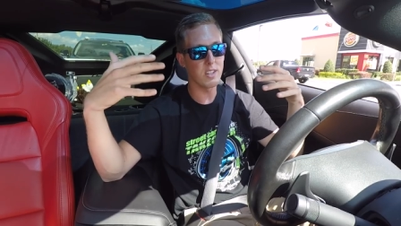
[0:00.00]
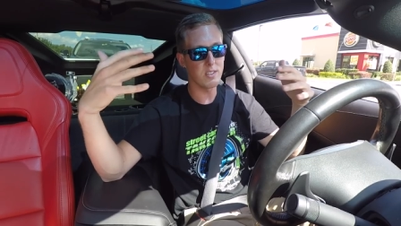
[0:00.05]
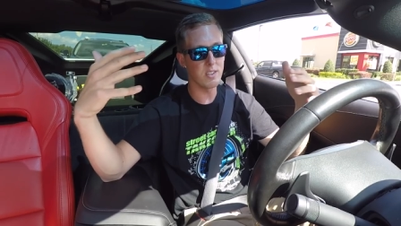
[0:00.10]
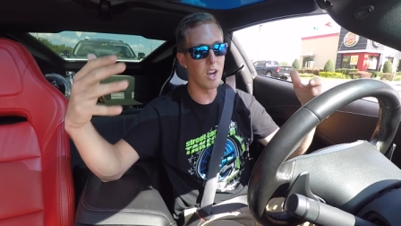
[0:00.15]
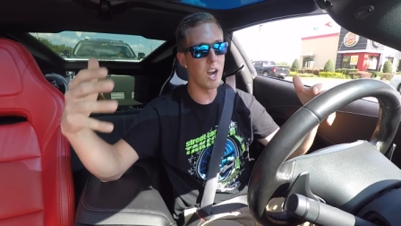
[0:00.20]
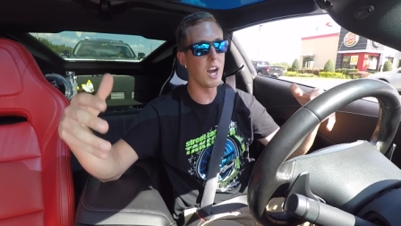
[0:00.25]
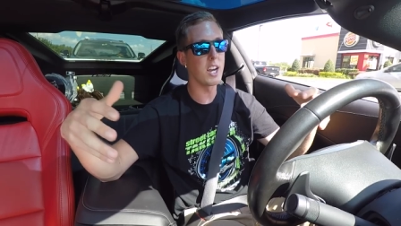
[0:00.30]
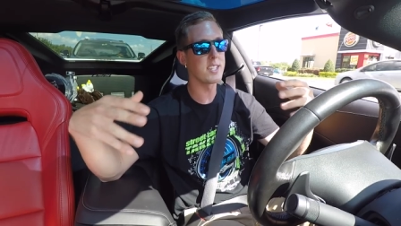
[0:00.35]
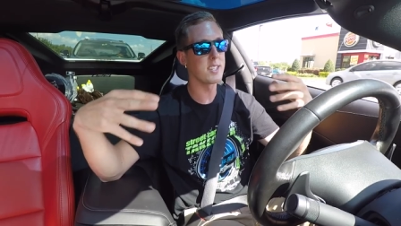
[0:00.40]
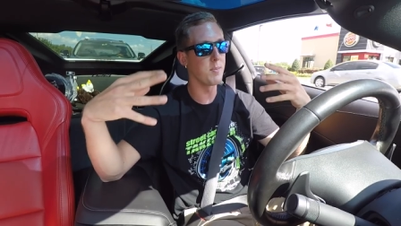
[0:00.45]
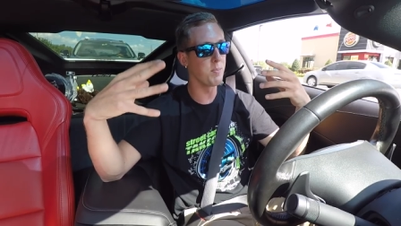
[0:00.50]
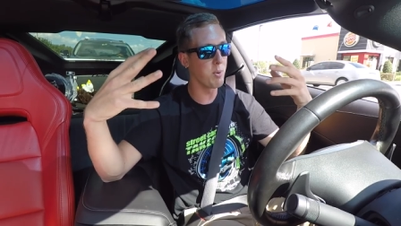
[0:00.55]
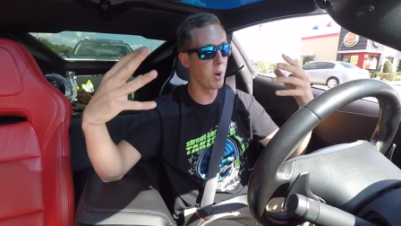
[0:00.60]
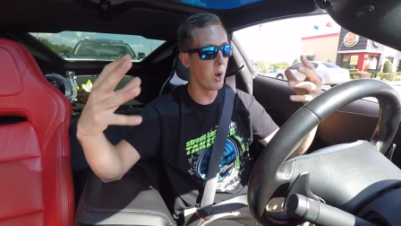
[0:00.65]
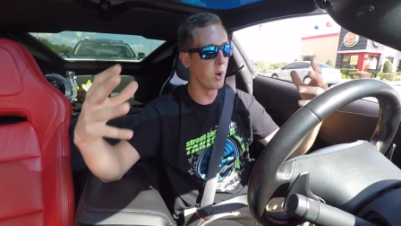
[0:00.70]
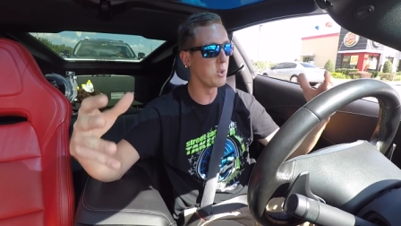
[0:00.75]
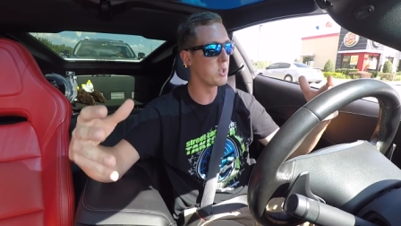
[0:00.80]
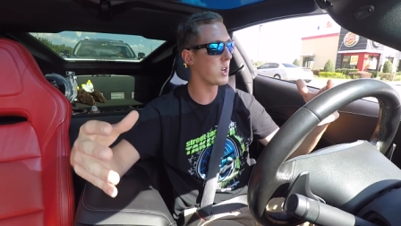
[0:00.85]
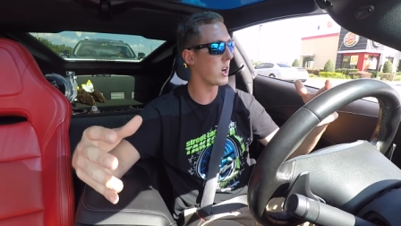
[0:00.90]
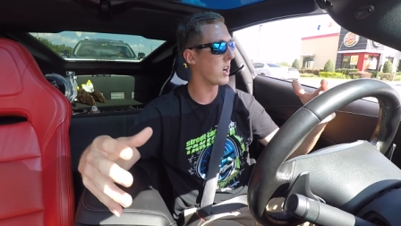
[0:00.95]
and exhaust and
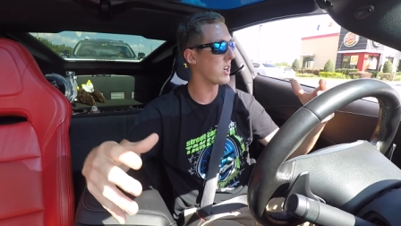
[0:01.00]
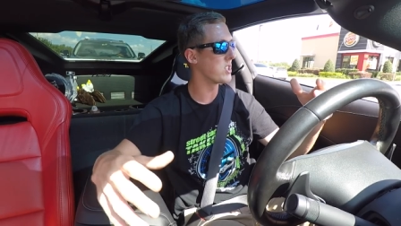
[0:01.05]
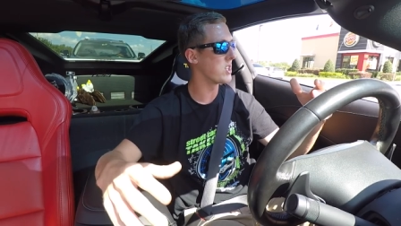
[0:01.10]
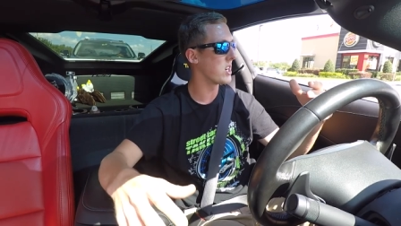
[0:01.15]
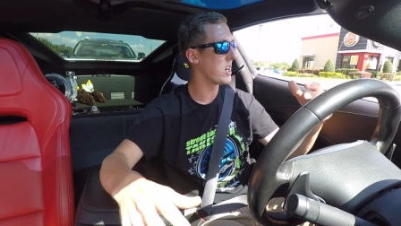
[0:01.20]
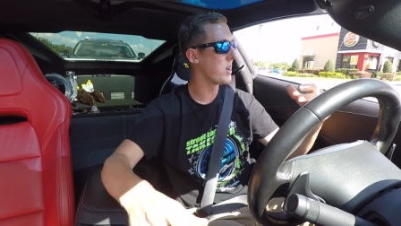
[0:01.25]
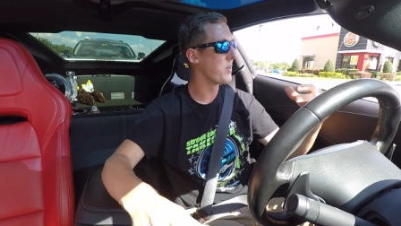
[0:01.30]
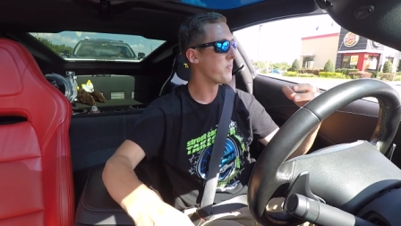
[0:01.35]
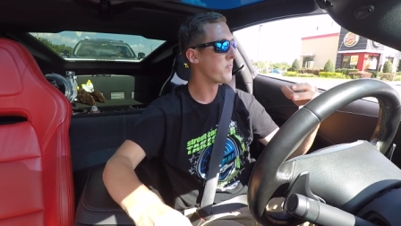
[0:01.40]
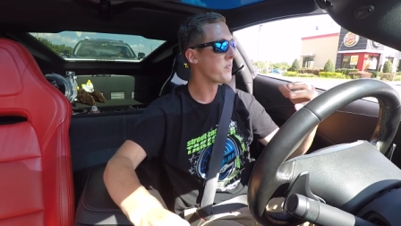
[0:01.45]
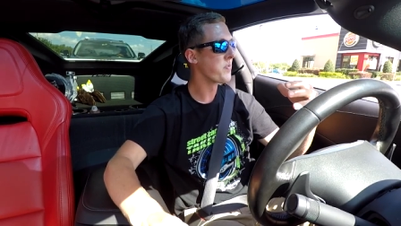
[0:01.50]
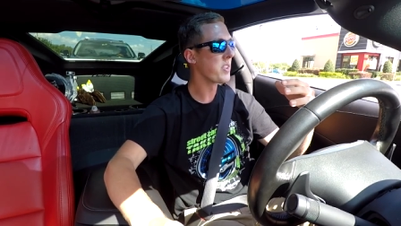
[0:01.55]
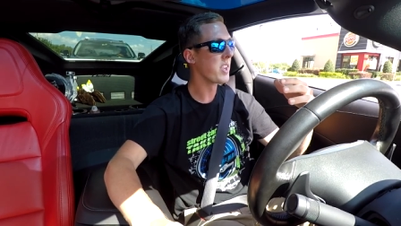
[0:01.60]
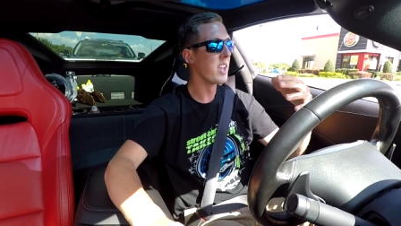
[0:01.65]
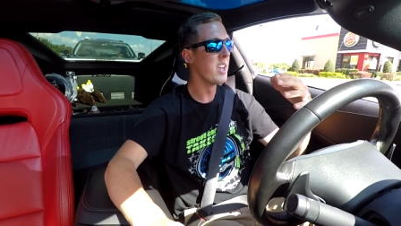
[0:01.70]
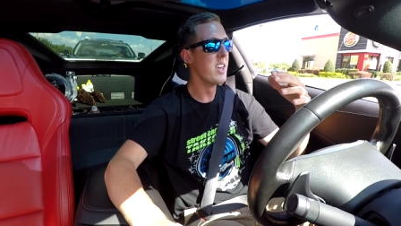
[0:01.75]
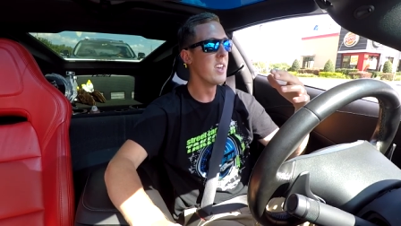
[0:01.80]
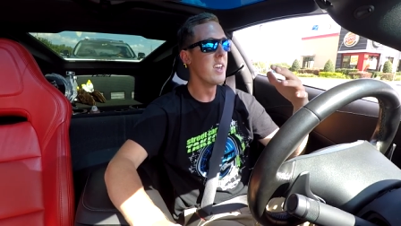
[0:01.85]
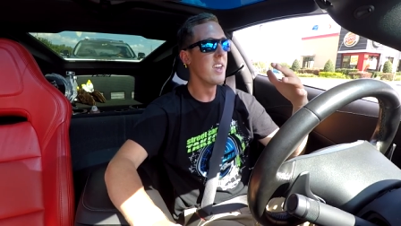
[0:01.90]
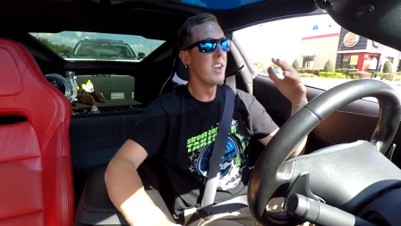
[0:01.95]
ProCharger
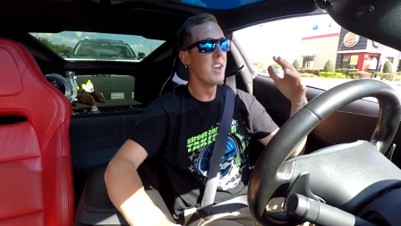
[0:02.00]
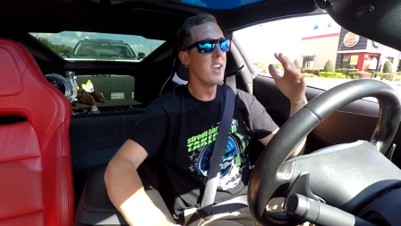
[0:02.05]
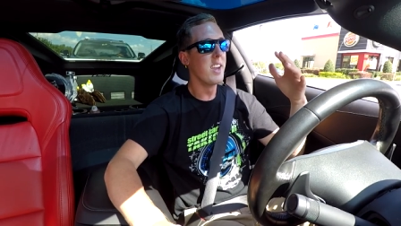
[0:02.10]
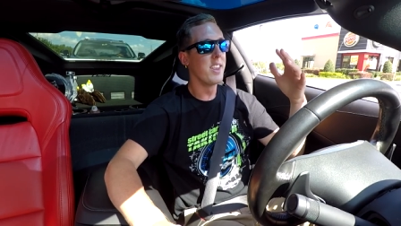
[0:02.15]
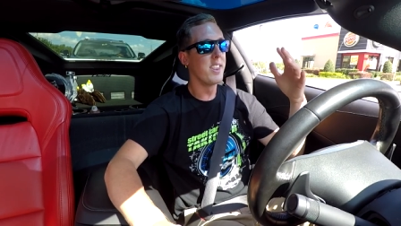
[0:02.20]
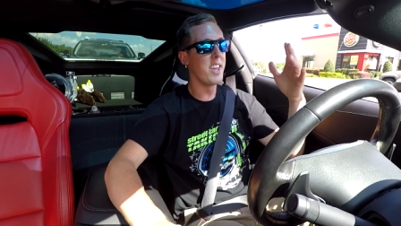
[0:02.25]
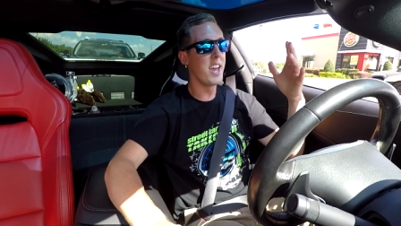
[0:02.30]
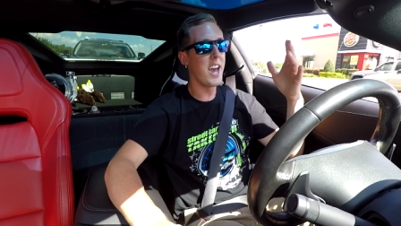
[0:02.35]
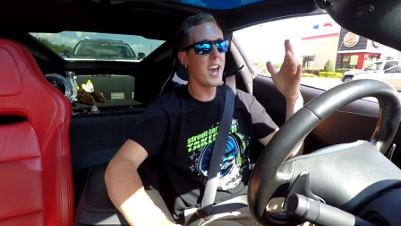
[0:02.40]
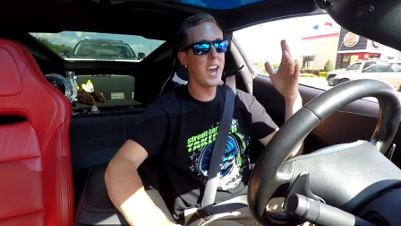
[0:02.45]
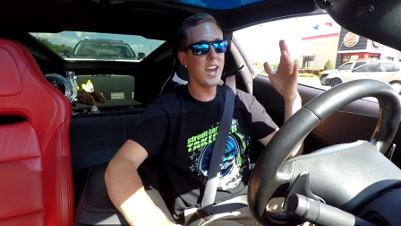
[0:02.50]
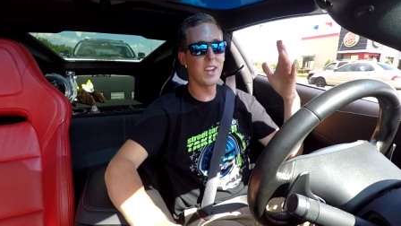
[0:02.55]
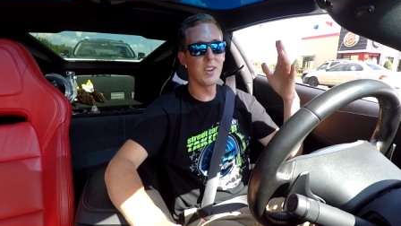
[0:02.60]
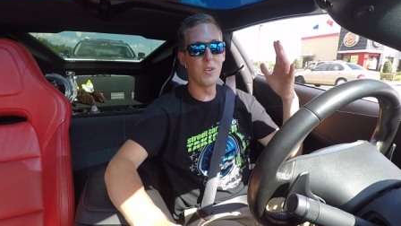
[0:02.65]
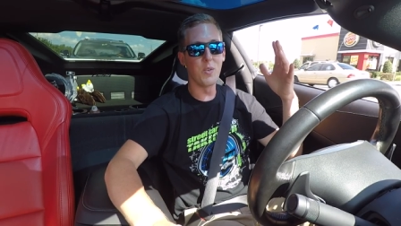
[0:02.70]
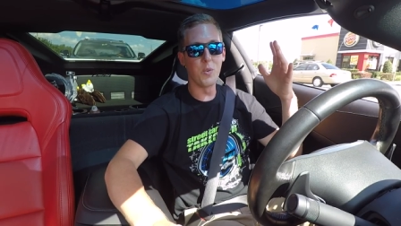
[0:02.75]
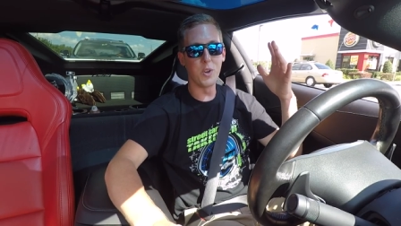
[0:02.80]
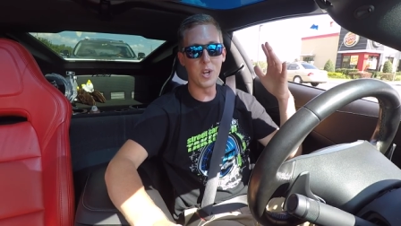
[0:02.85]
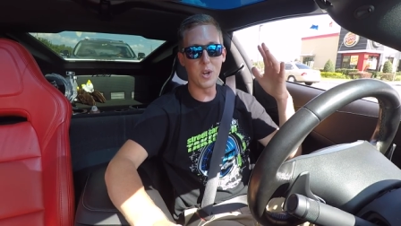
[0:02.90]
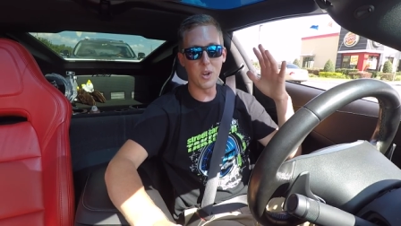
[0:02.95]
that
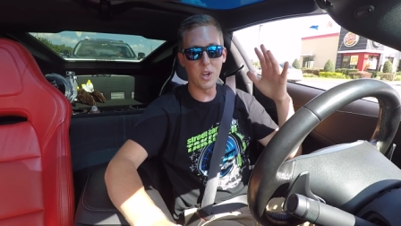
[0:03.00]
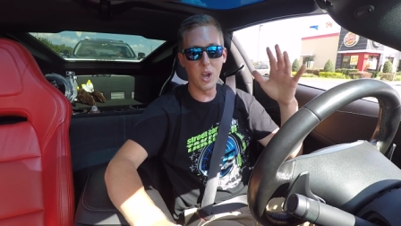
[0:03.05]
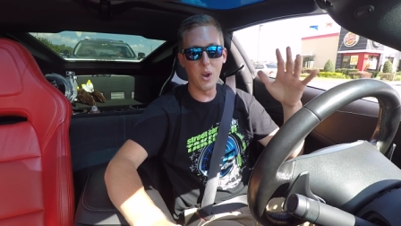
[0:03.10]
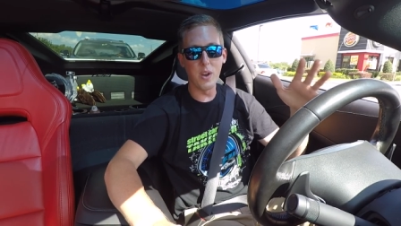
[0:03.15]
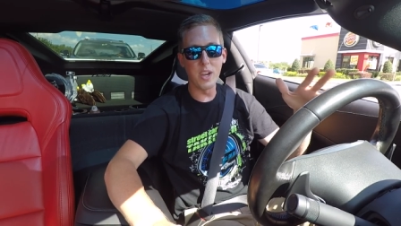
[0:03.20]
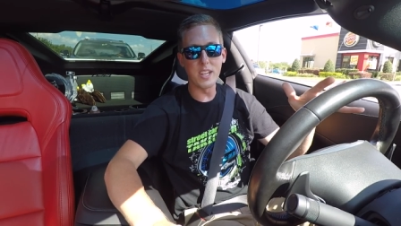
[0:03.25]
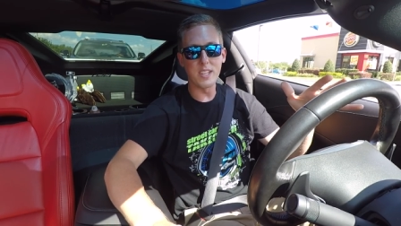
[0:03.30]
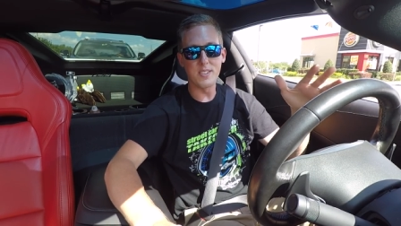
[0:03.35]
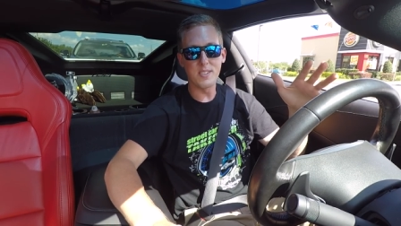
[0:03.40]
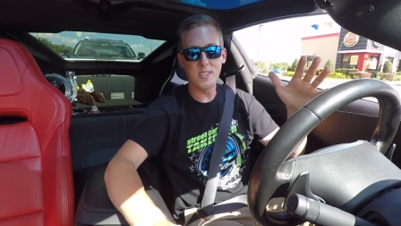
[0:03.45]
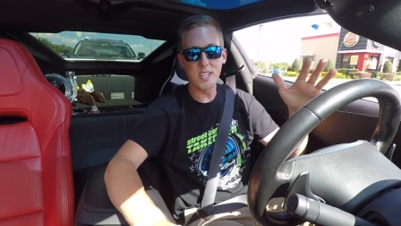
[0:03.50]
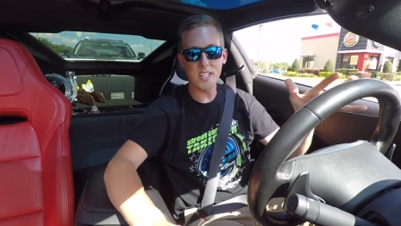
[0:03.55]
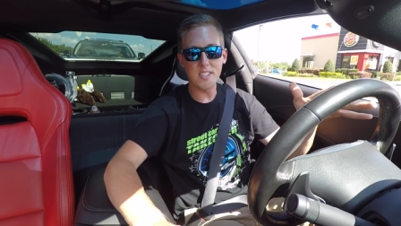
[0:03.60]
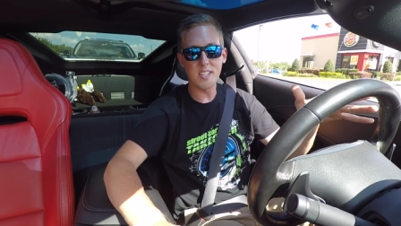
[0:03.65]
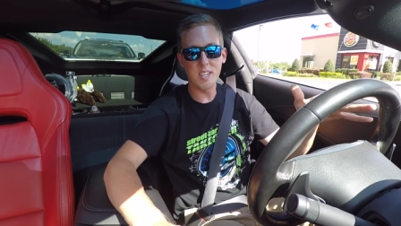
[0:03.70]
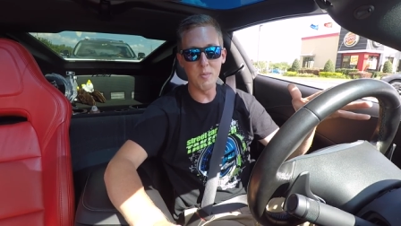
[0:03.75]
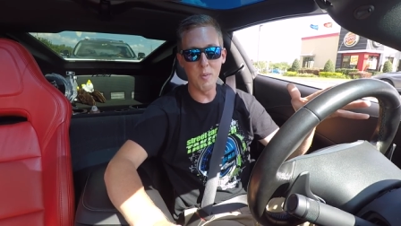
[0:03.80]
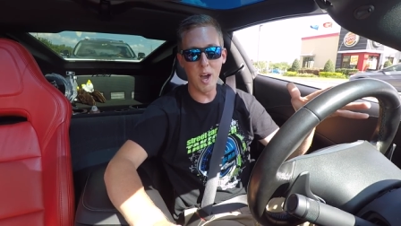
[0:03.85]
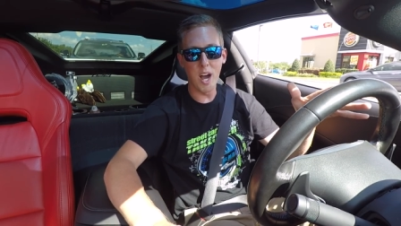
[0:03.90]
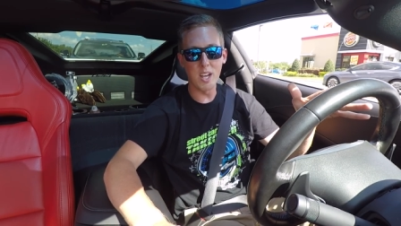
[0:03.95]
when you're going
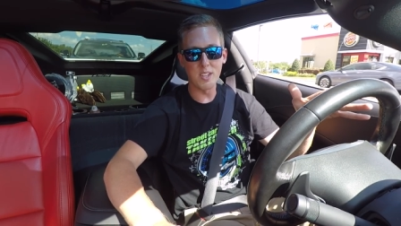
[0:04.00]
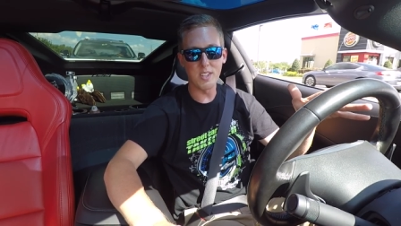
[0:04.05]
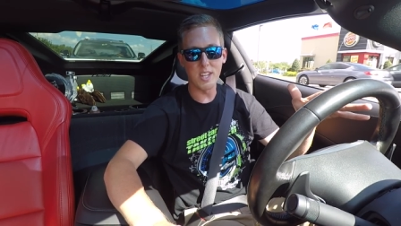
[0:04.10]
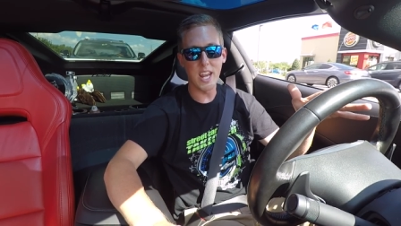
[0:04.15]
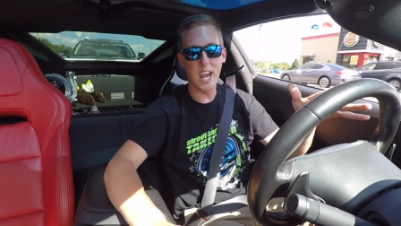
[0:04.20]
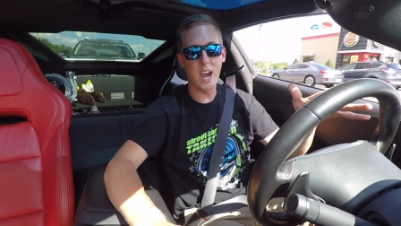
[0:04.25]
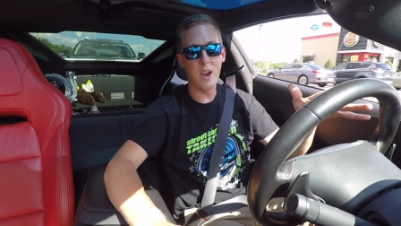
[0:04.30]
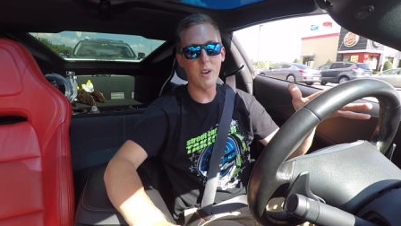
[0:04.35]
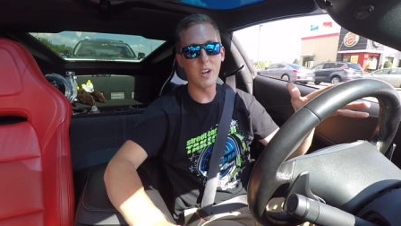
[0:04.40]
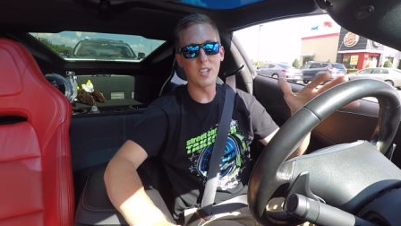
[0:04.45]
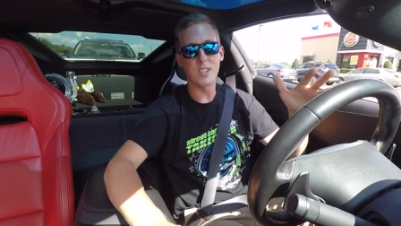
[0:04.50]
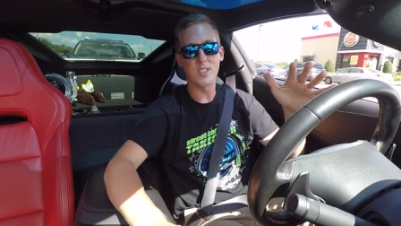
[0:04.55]
60 miles an hour,